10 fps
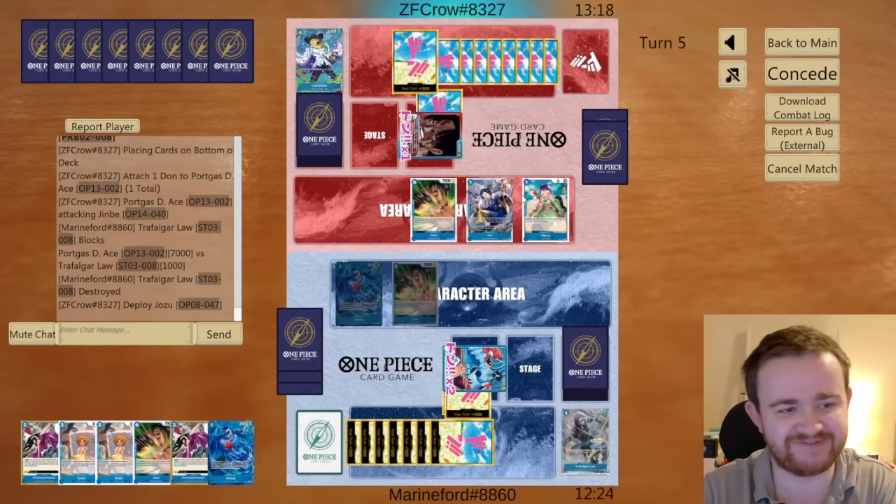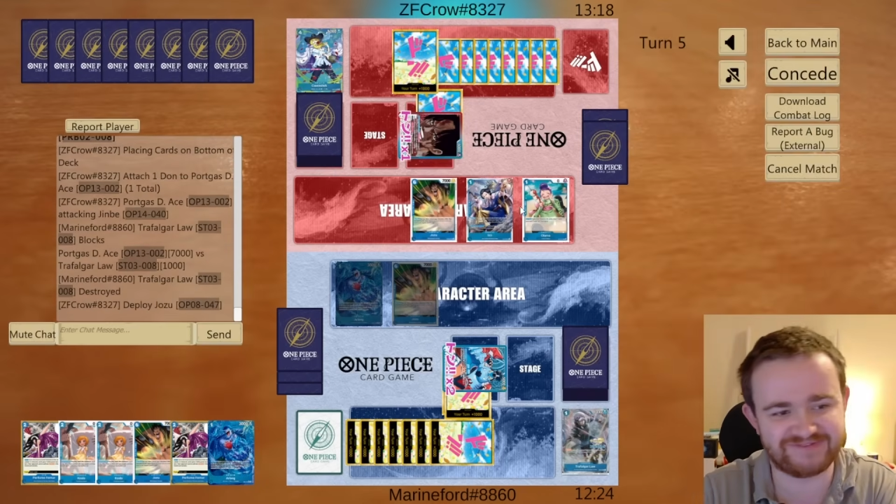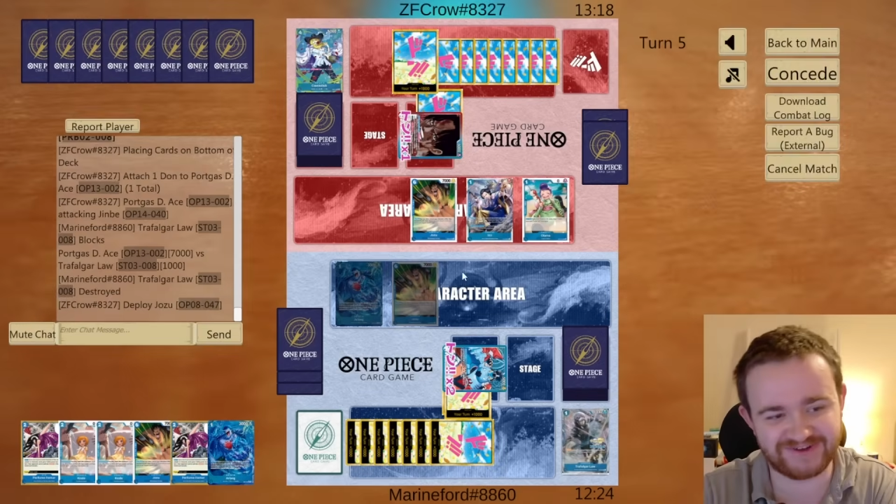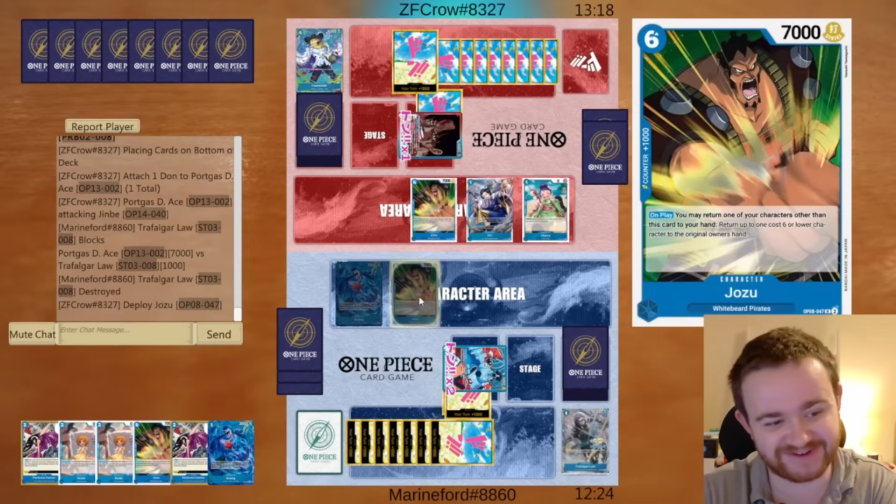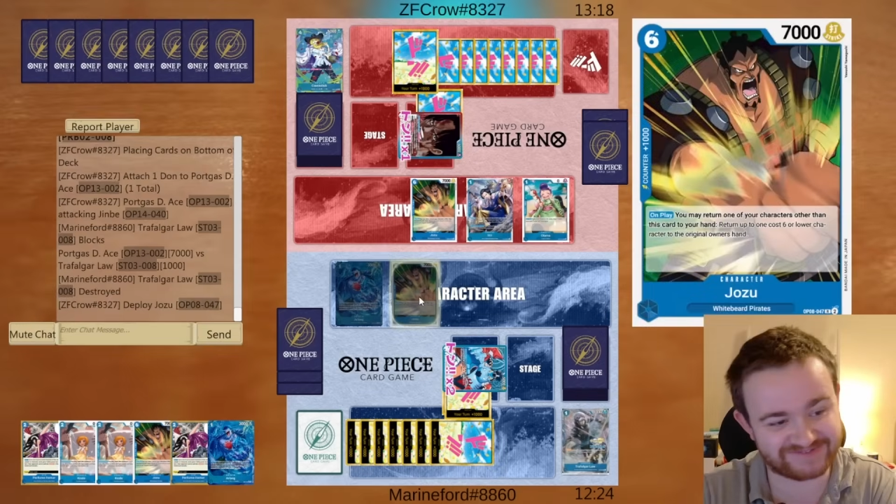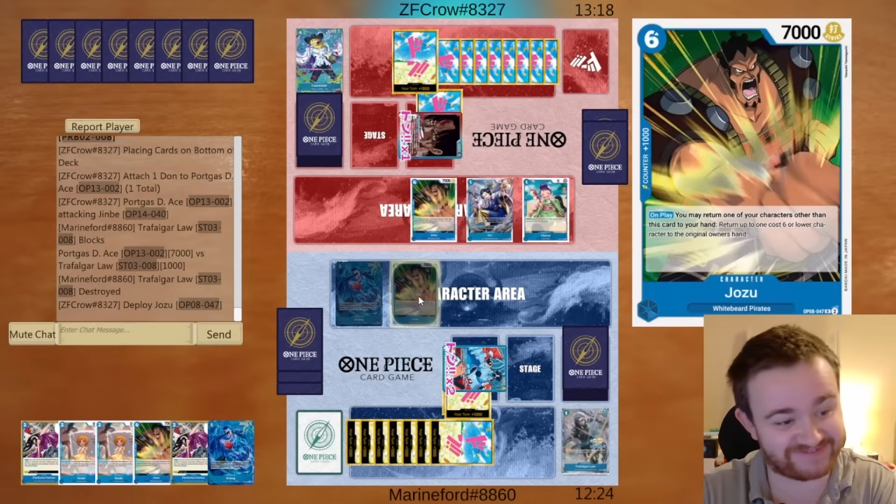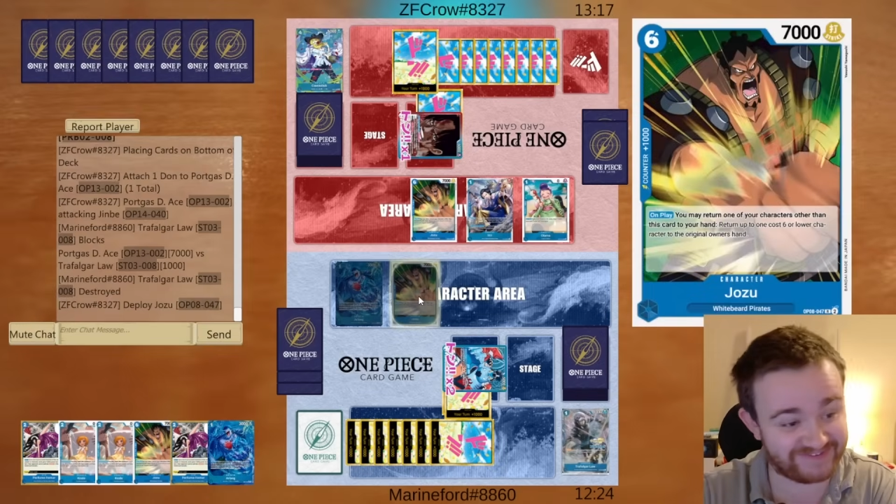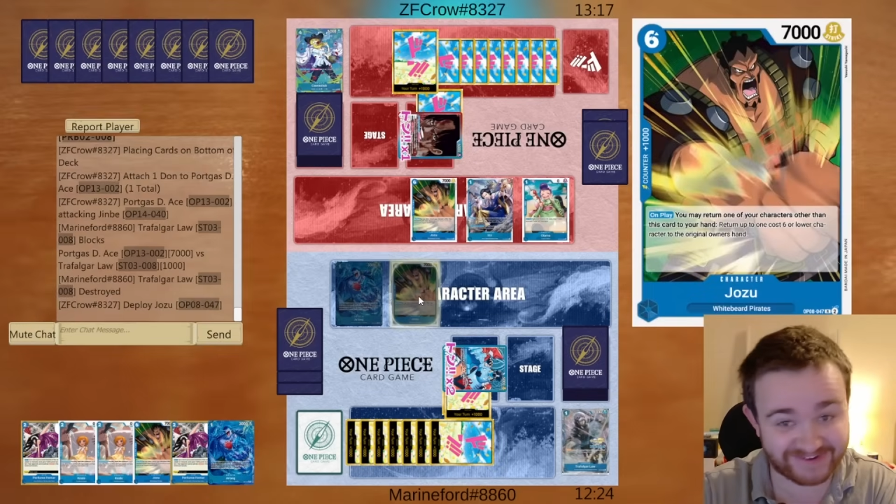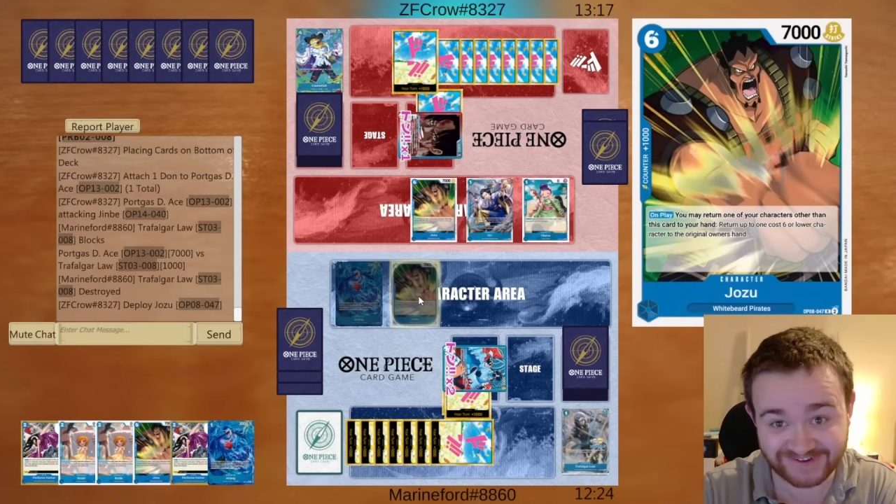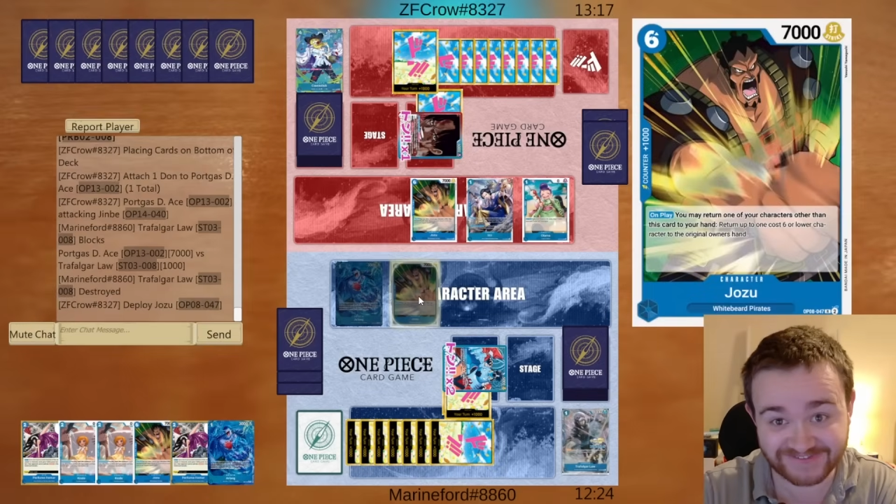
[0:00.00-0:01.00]

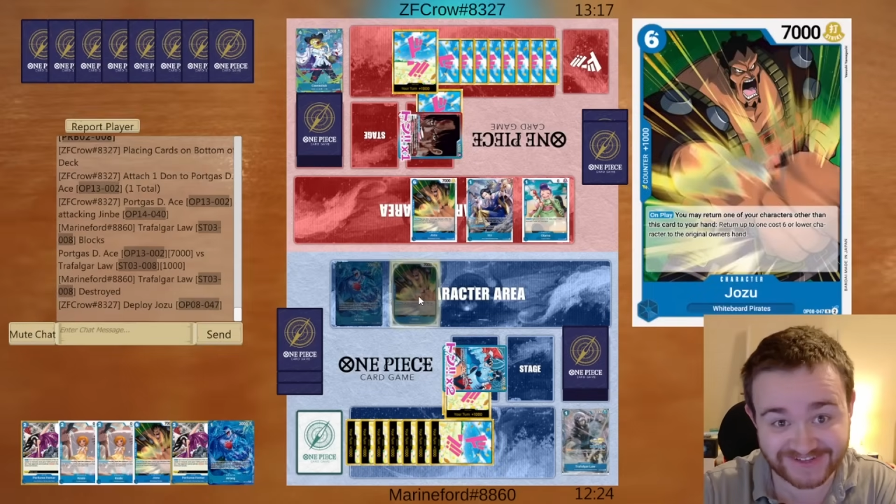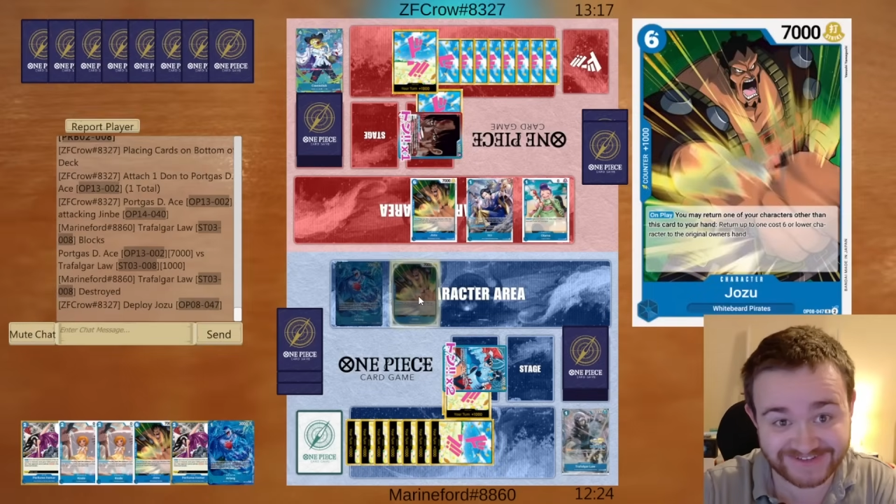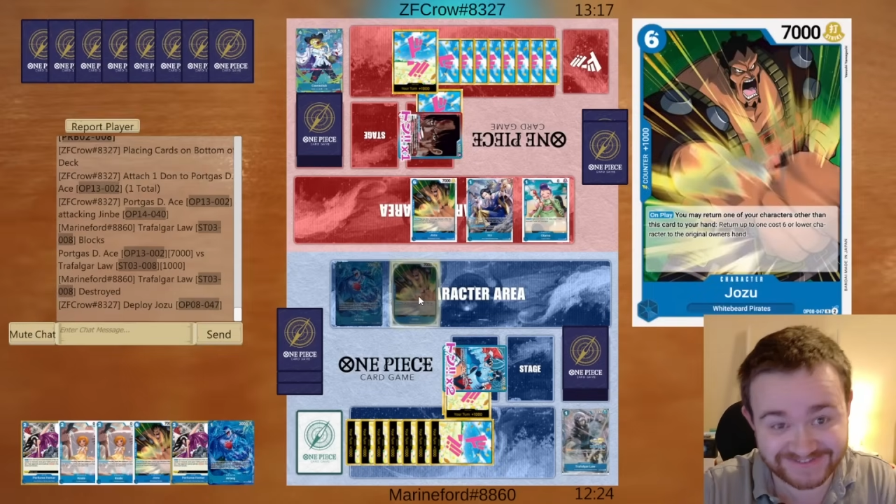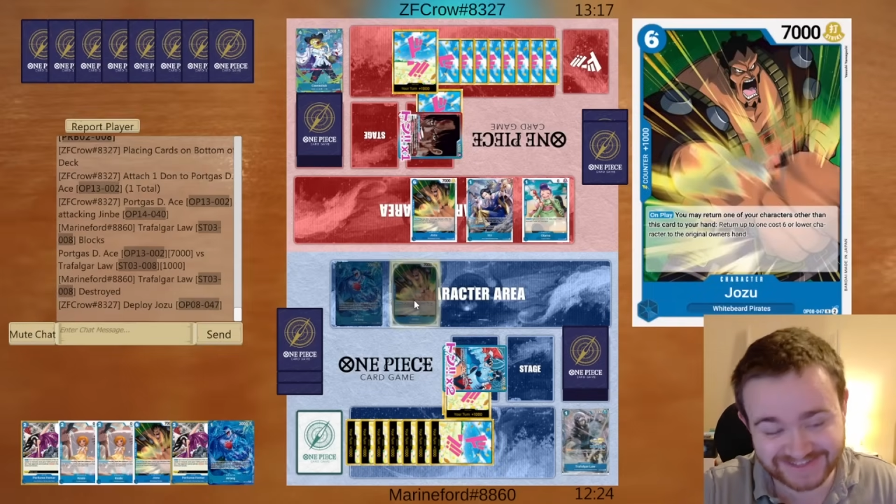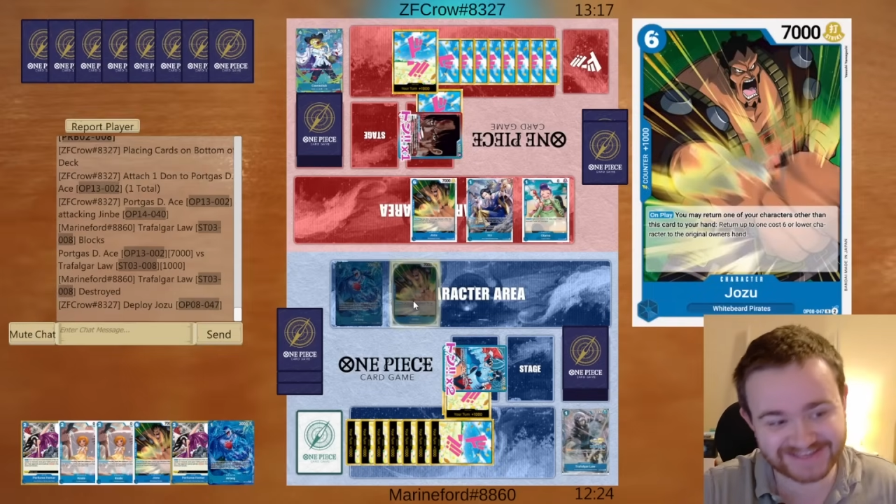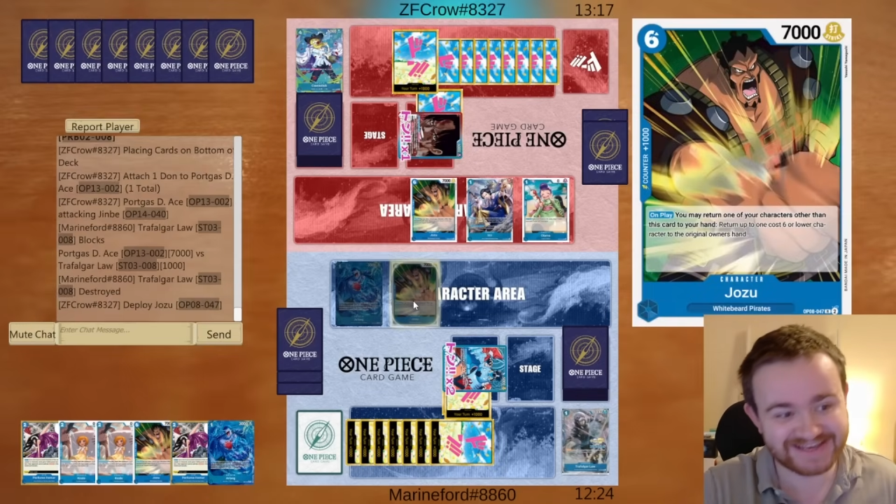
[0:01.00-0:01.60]
Fuck off, dude.